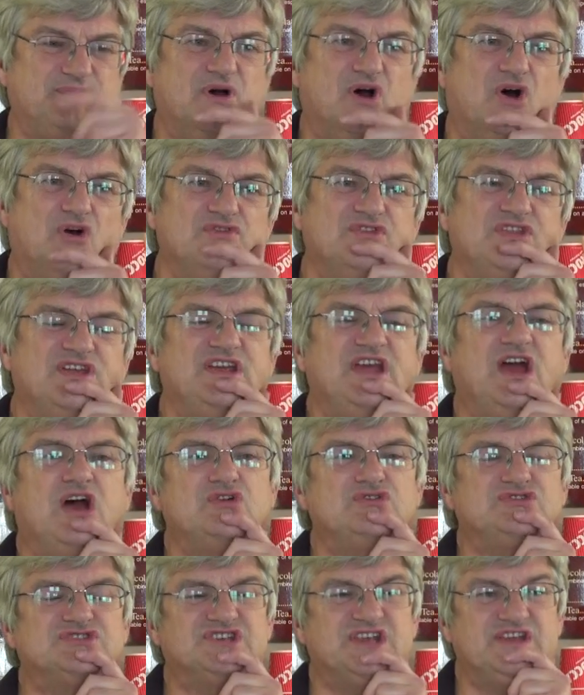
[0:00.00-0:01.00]
on the
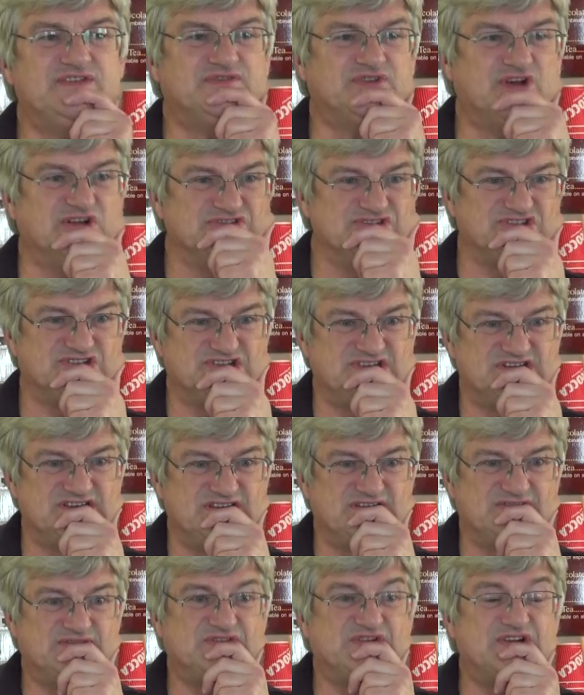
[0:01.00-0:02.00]
Hoe seafront
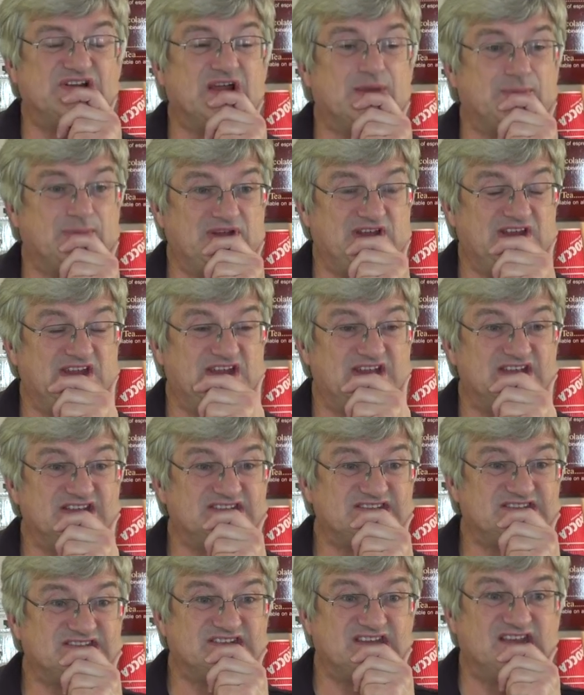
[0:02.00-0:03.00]
for a couple of
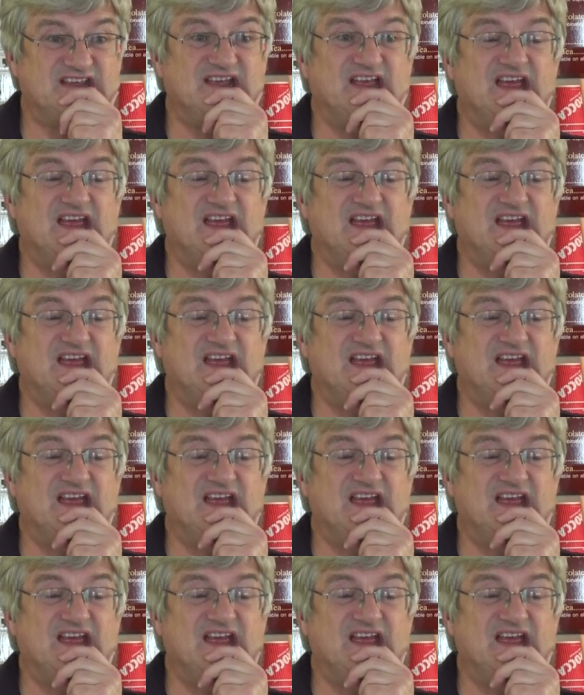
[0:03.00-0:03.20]
years